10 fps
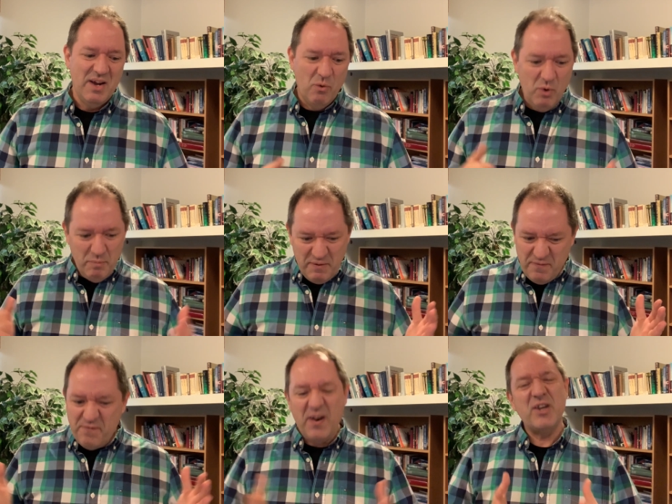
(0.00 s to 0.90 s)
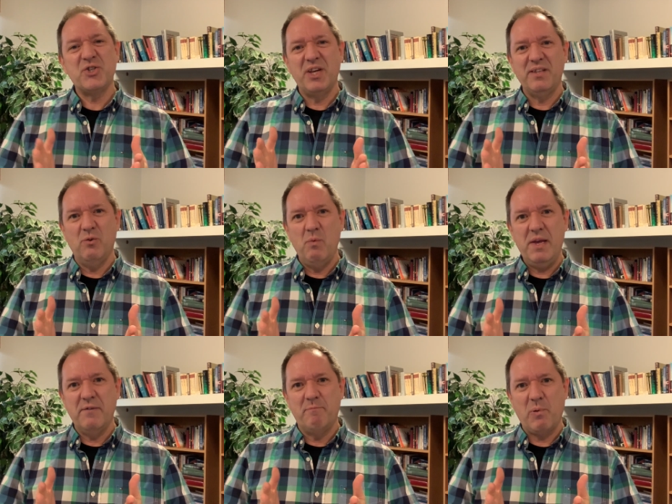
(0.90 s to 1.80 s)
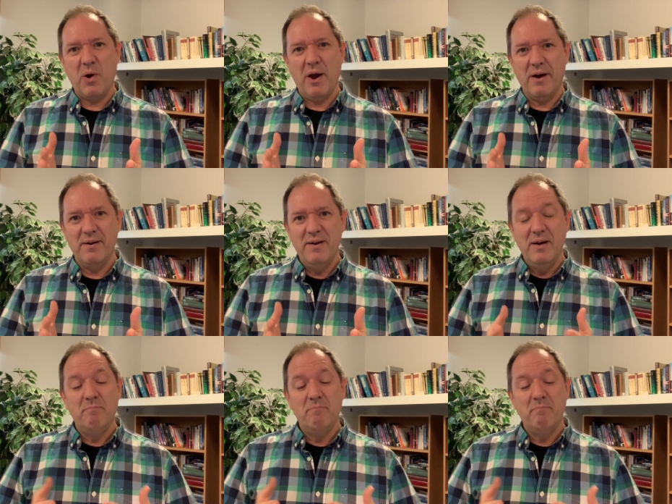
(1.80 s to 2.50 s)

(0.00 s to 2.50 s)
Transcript: we'll be finishing the week of prayer